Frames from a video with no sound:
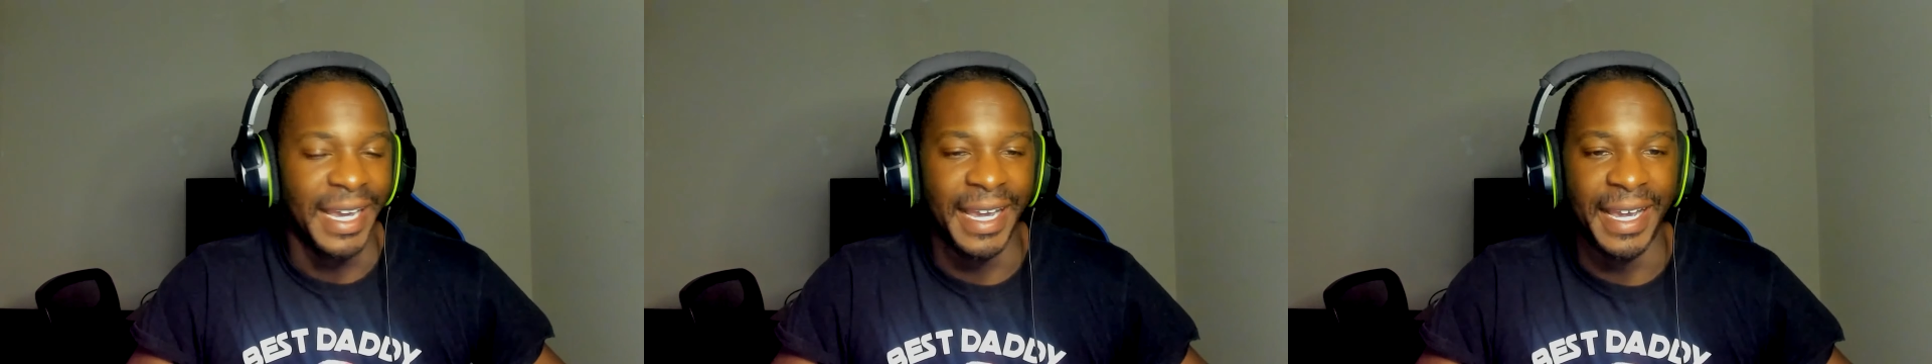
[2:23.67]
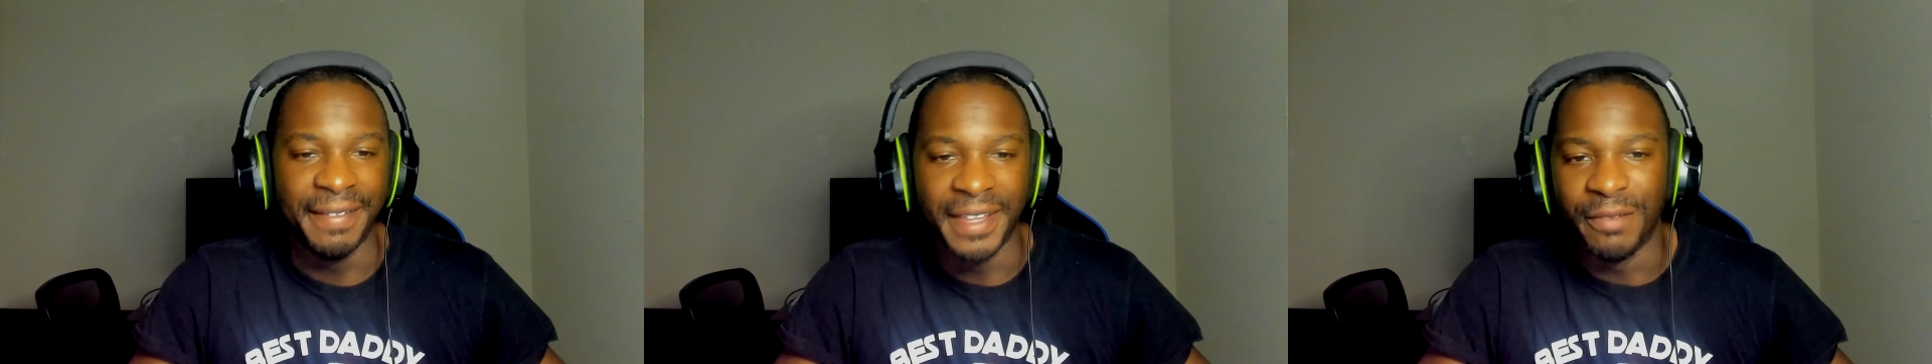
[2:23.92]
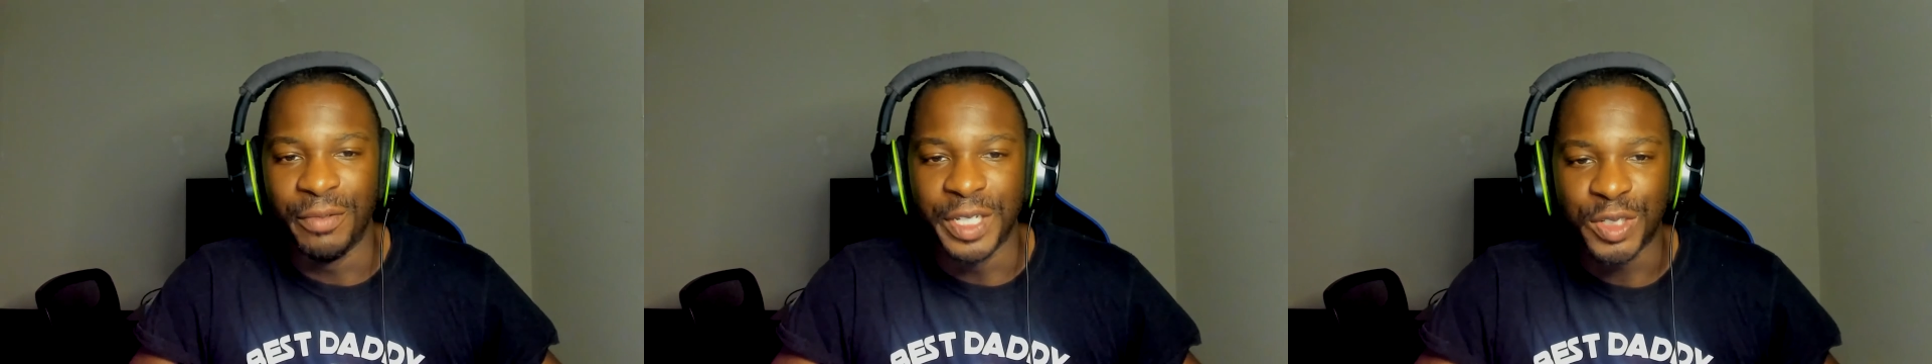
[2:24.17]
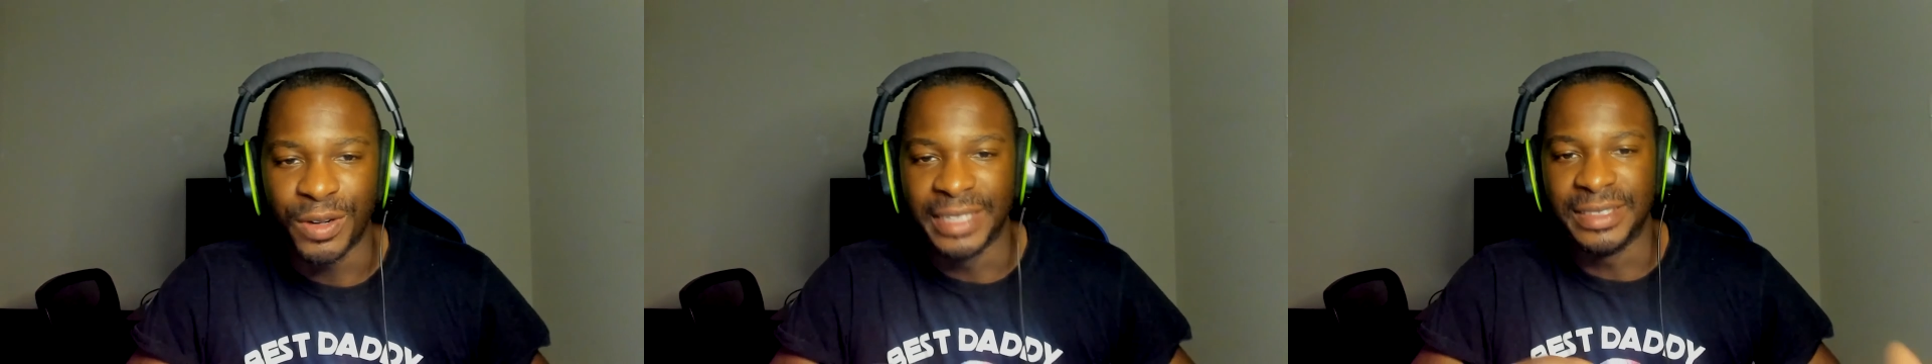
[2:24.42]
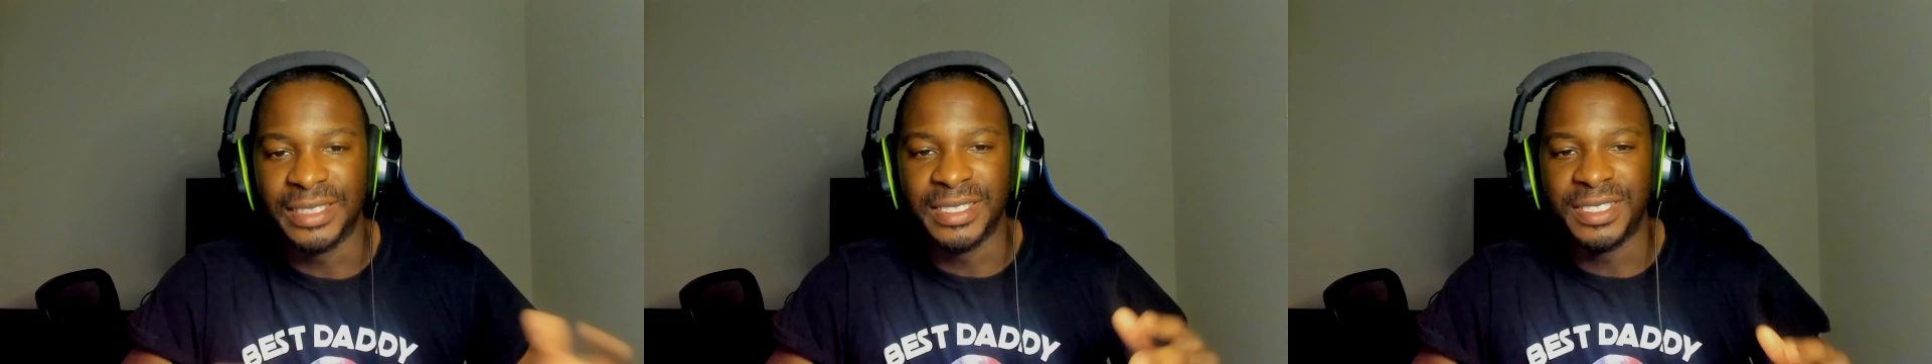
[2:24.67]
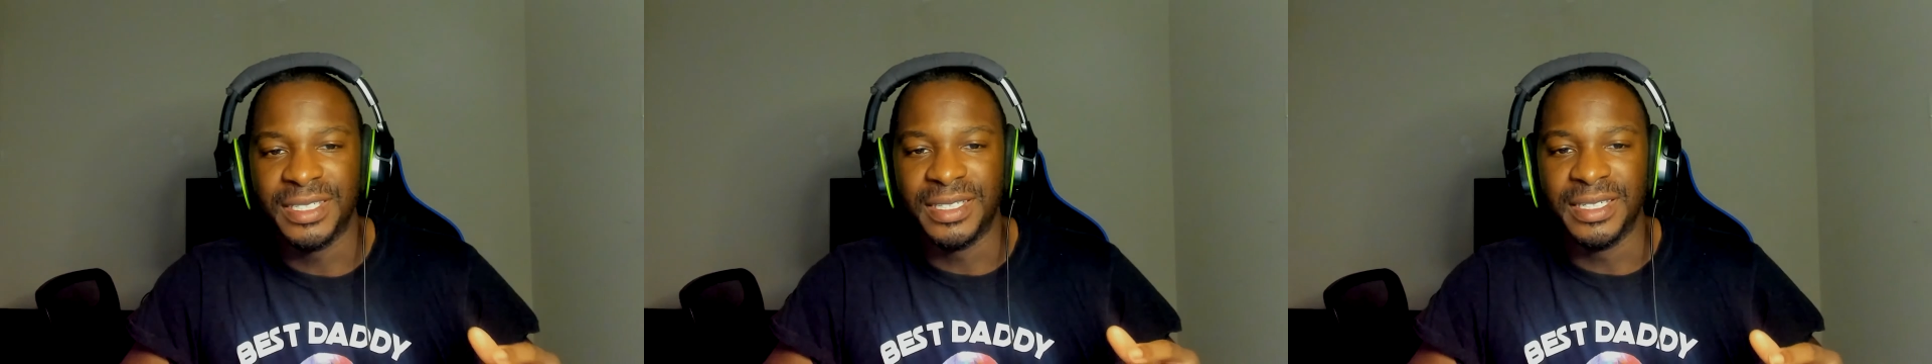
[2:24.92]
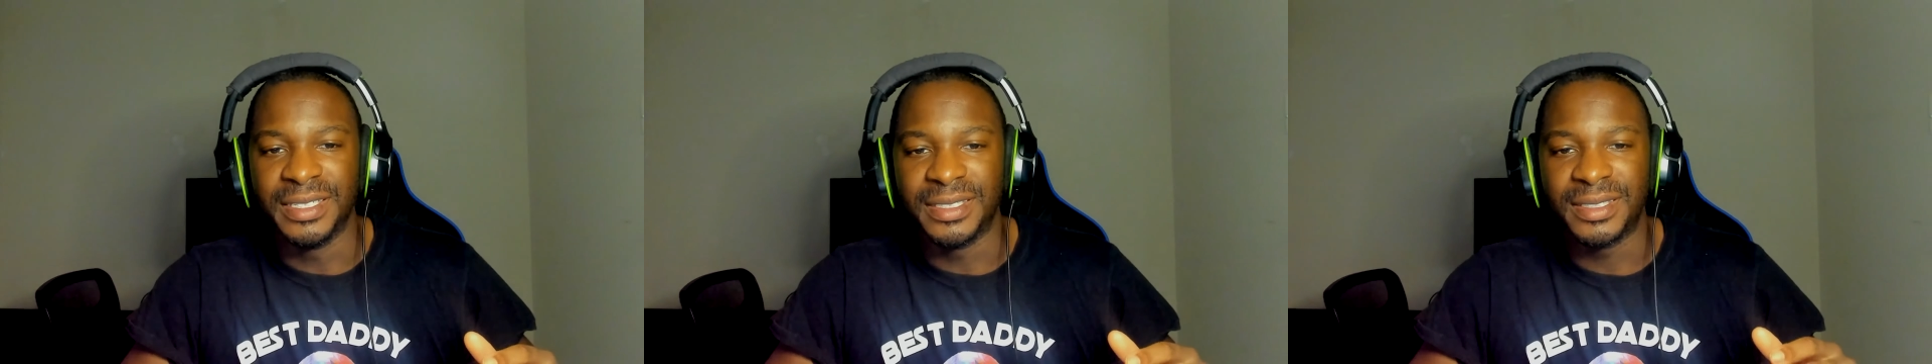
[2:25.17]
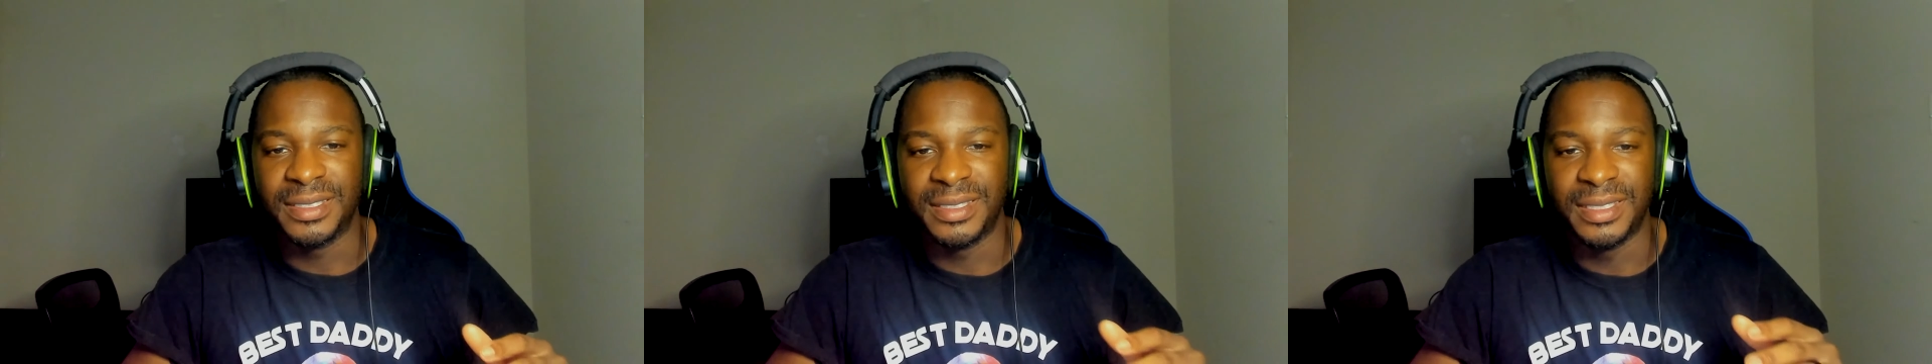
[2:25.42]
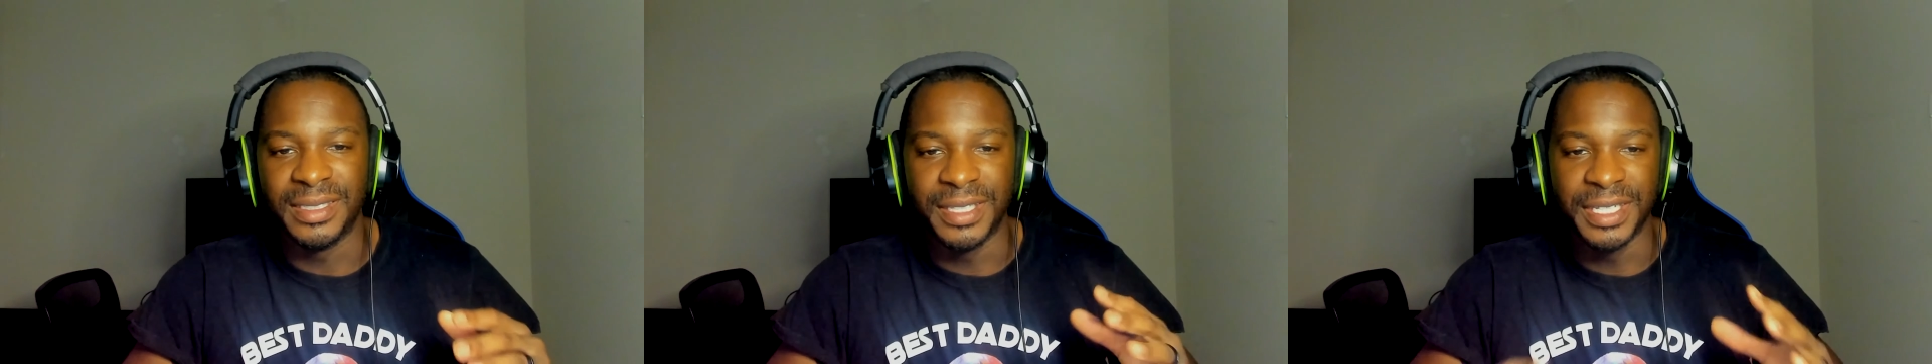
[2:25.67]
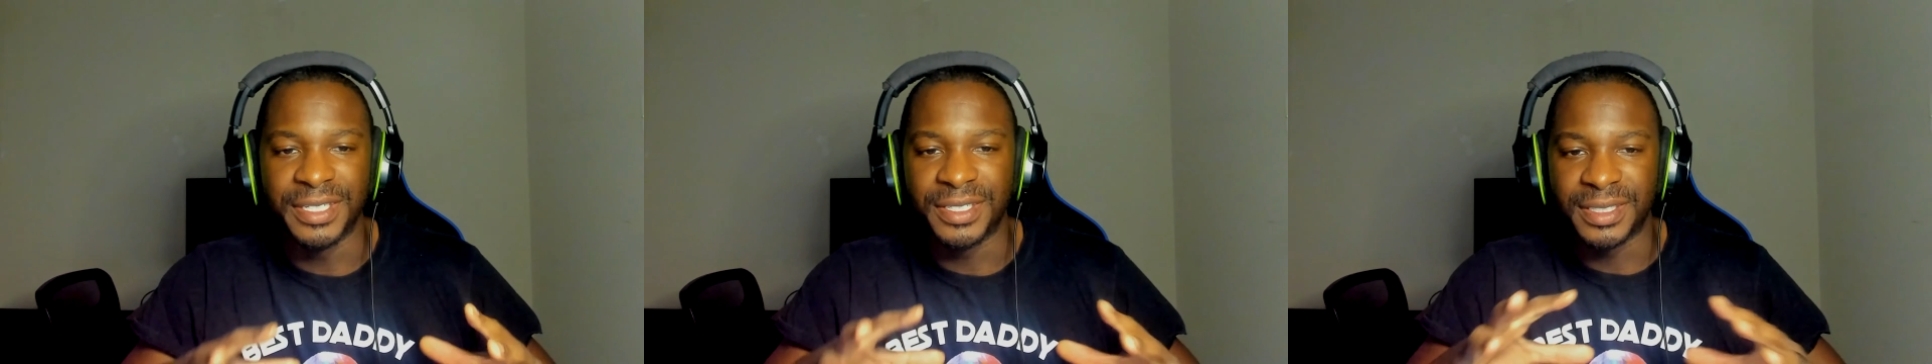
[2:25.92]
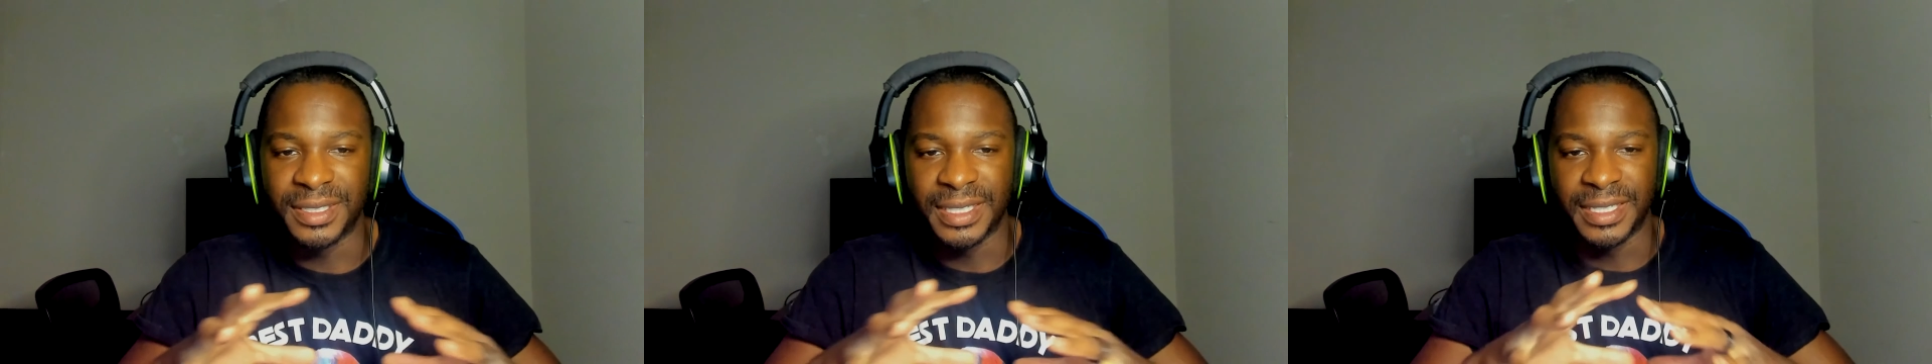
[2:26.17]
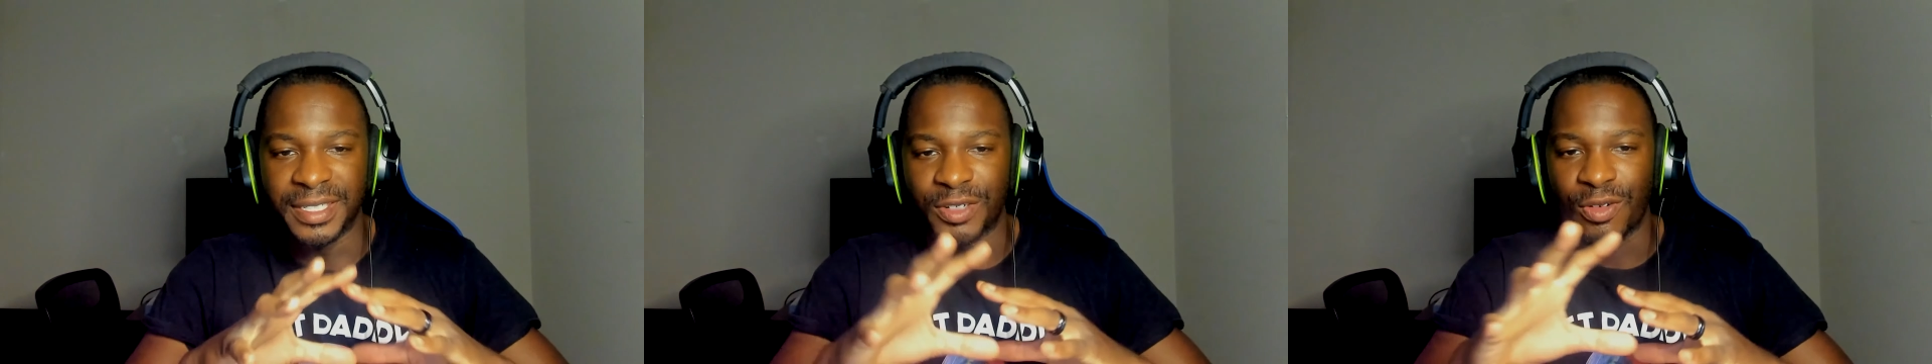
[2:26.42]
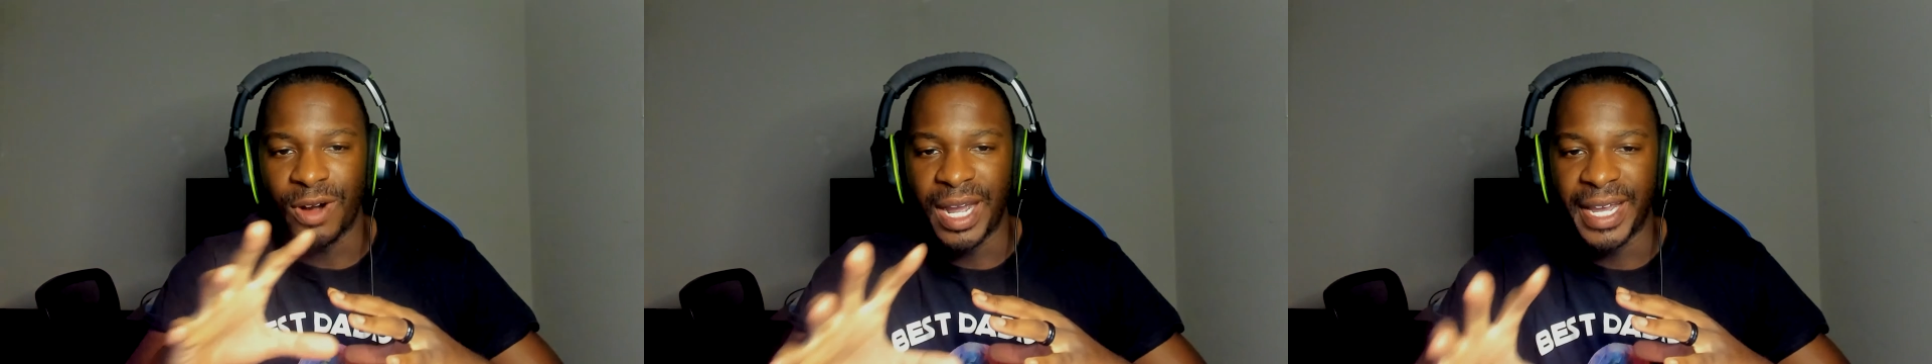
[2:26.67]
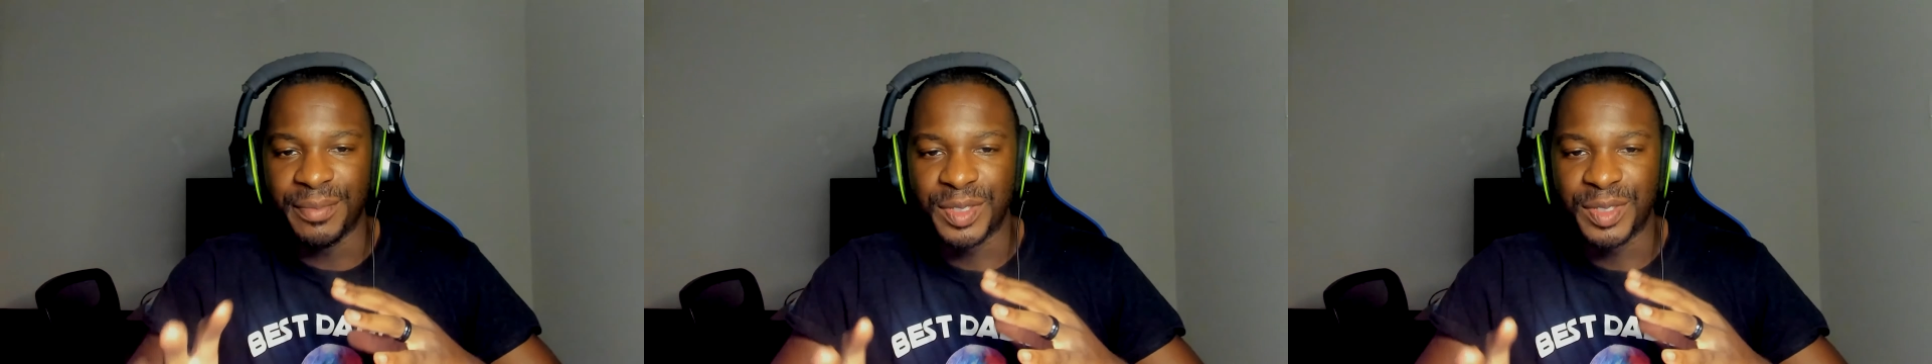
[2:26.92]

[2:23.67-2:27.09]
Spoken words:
And then we transition to this crime